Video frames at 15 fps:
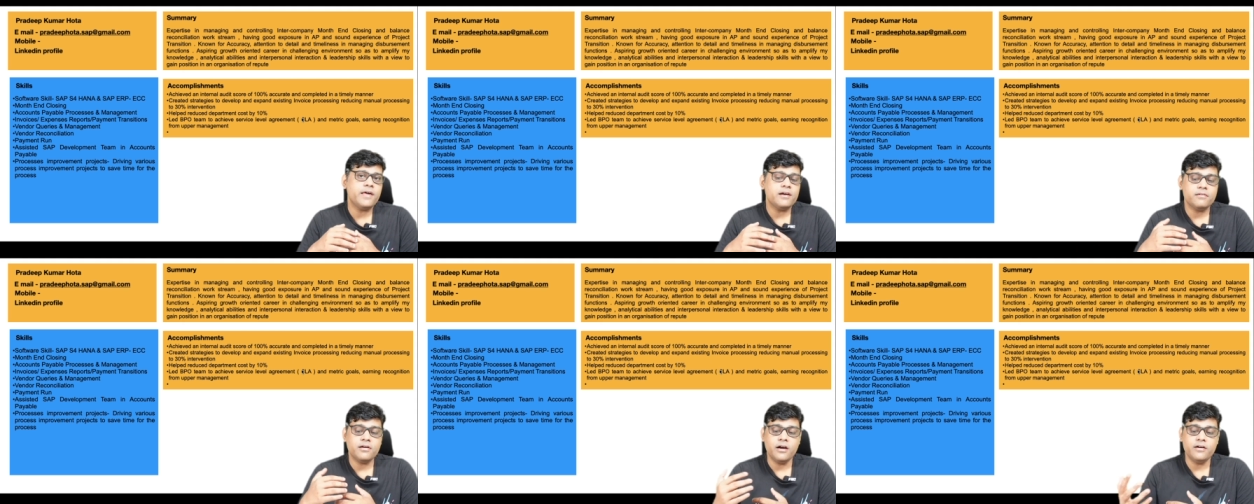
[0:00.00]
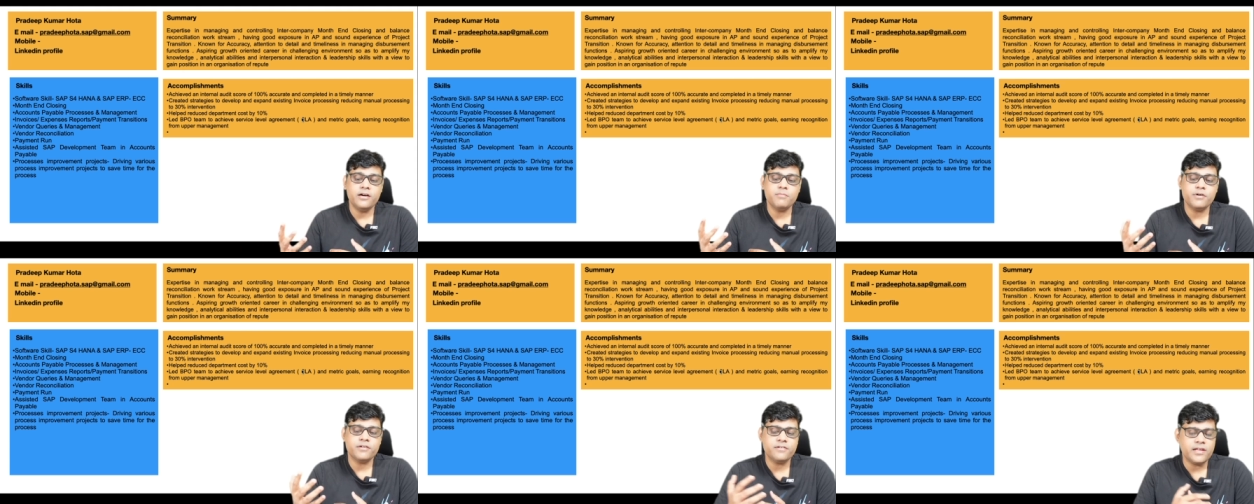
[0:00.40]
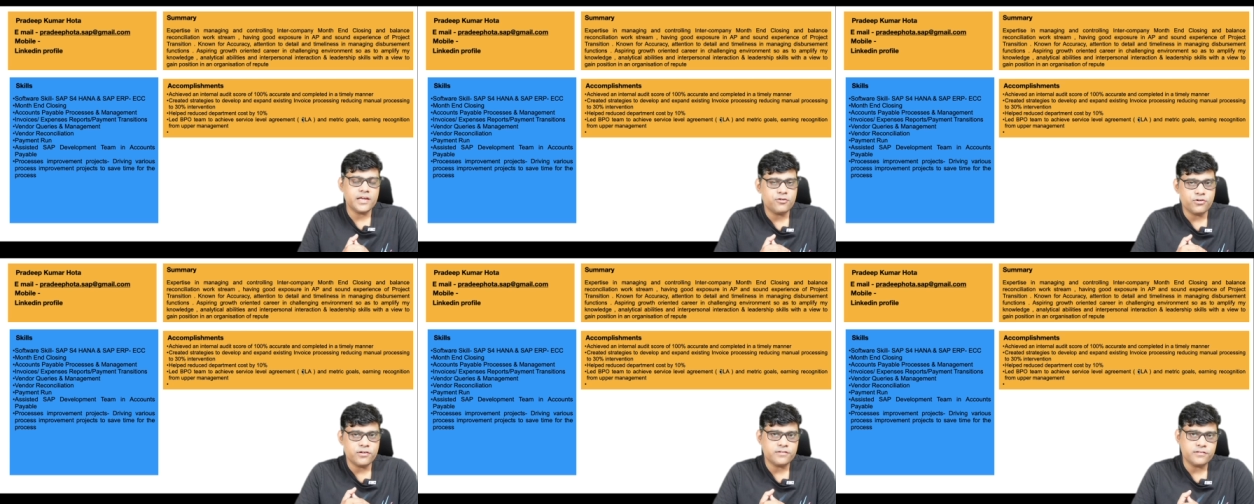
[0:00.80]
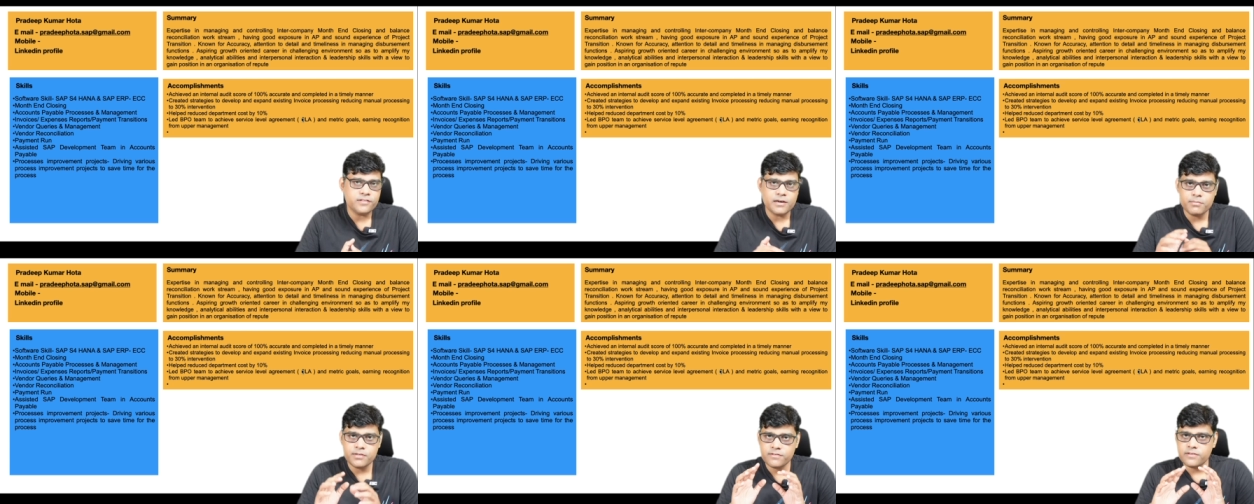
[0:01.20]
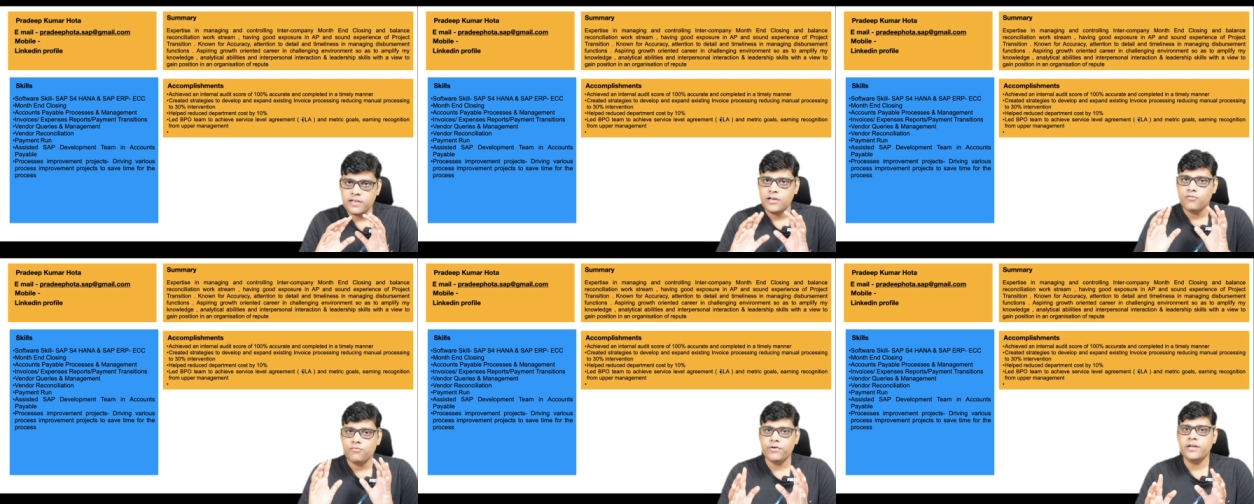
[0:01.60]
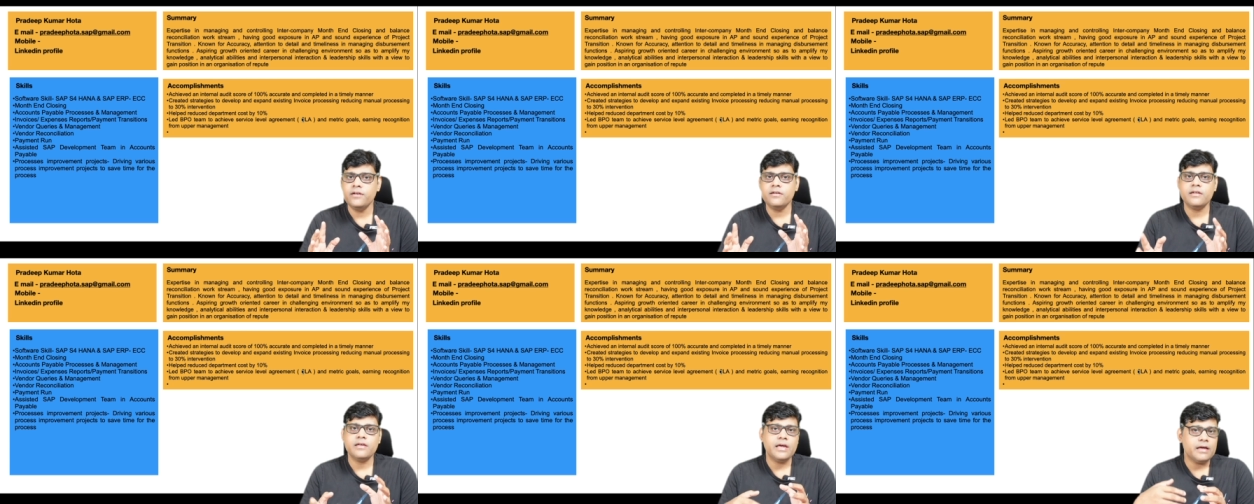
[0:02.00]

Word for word: that 100% accuracy that means when